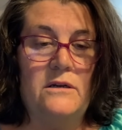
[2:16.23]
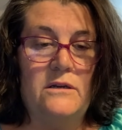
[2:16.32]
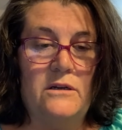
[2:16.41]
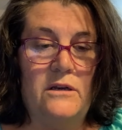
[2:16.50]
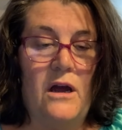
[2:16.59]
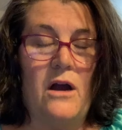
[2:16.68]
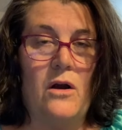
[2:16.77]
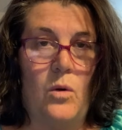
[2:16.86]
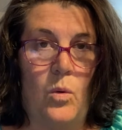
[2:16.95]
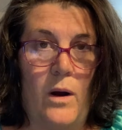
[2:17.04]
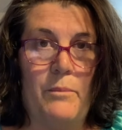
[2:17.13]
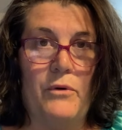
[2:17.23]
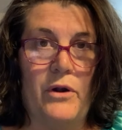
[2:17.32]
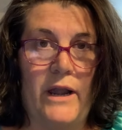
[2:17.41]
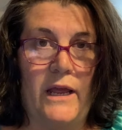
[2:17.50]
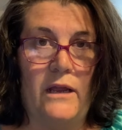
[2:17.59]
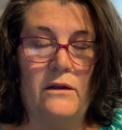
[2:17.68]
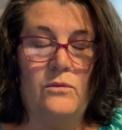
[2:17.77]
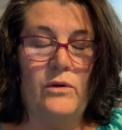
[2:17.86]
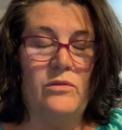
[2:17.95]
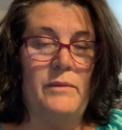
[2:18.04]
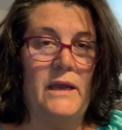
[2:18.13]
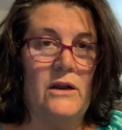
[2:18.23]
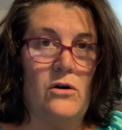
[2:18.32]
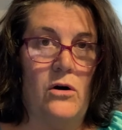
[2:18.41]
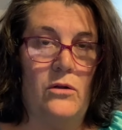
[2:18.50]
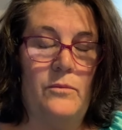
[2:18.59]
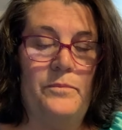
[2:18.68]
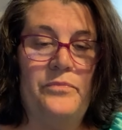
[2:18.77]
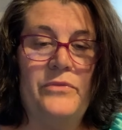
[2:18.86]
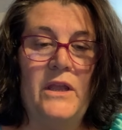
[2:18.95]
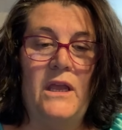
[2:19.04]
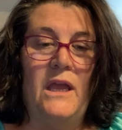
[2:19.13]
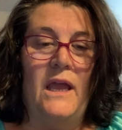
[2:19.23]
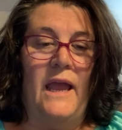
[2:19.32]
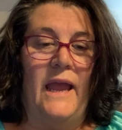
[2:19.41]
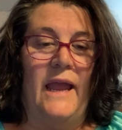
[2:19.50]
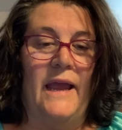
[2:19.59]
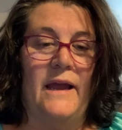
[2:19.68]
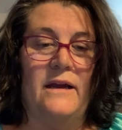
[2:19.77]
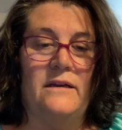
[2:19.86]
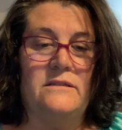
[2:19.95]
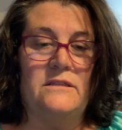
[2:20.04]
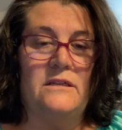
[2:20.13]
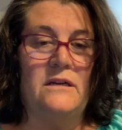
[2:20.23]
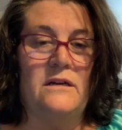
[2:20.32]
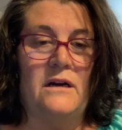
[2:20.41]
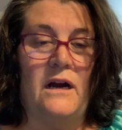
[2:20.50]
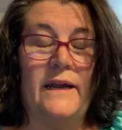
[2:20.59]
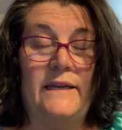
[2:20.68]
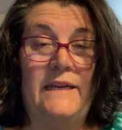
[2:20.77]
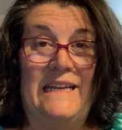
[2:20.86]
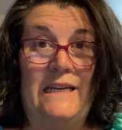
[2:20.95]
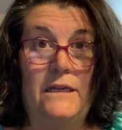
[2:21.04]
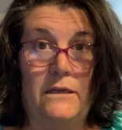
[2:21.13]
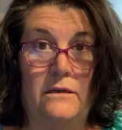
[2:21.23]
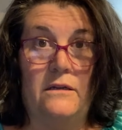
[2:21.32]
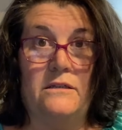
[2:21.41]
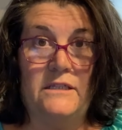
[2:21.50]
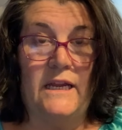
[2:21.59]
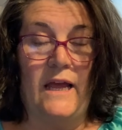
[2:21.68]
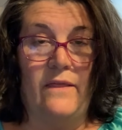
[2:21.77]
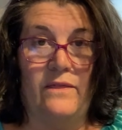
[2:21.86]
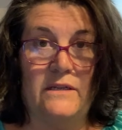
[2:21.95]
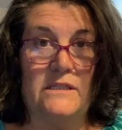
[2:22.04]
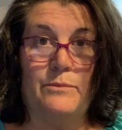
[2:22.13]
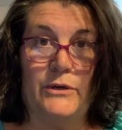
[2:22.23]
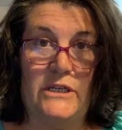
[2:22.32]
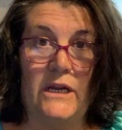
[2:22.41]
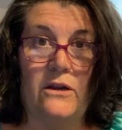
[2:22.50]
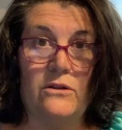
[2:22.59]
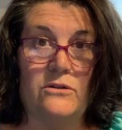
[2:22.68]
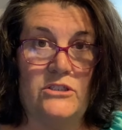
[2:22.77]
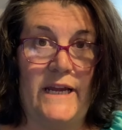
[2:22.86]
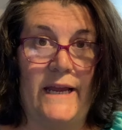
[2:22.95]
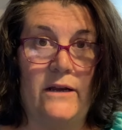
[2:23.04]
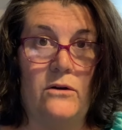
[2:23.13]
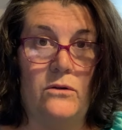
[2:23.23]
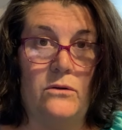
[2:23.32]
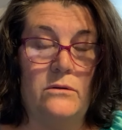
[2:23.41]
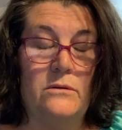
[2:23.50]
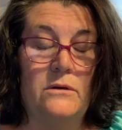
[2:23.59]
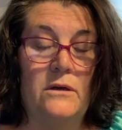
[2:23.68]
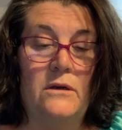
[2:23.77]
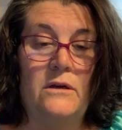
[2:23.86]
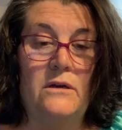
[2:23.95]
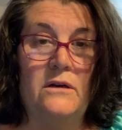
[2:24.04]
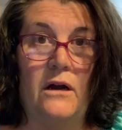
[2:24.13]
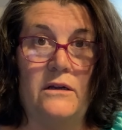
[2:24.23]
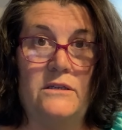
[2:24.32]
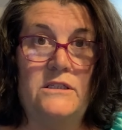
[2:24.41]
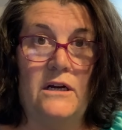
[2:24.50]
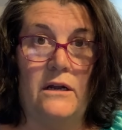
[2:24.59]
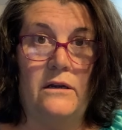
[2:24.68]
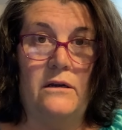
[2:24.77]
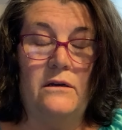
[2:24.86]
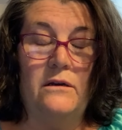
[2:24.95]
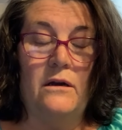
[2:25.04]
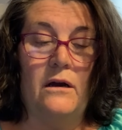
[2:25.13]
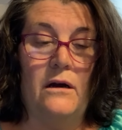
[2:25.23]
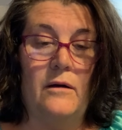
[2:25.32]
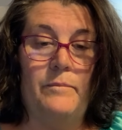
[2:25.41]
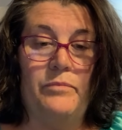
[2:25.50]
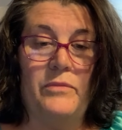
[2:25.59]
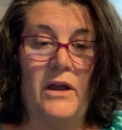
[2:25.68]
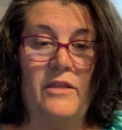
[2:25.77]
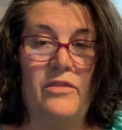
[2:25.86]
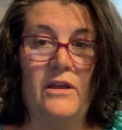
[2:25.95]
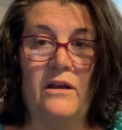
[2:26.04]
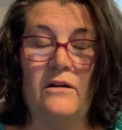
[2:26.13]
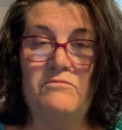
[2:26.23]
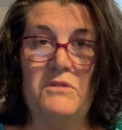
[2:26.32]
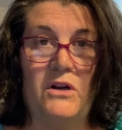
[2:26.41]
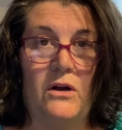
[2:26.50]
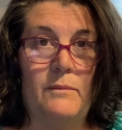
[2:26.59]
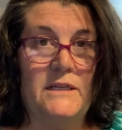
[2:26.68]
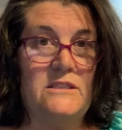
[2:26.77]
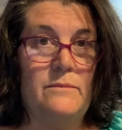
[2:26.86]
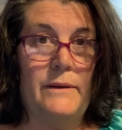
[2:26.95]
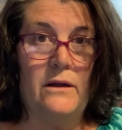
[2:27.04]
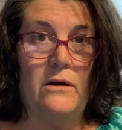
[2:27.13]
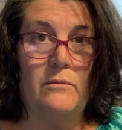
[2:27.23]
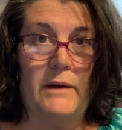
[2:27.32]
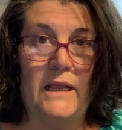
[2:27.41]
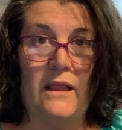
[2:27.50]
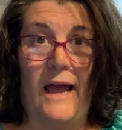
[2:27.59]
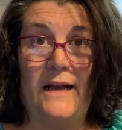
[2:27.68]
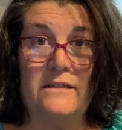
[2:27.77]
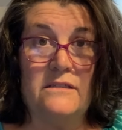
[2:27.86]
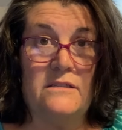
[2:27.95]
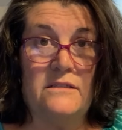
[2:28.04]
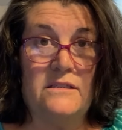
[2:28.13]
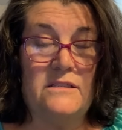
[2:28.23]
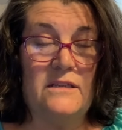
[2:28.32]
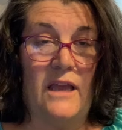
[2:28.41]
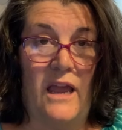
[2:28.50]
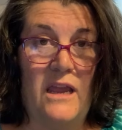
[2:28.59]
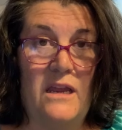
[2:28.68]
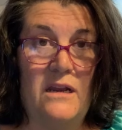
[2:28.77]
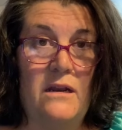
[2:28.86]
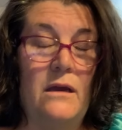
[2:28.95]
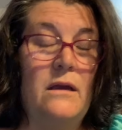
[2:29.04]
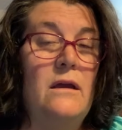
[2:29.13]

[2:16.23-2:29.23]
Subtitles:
not cooperating with me at all. And I needed to get this particular tangle undone. I think, I must have been on my last skein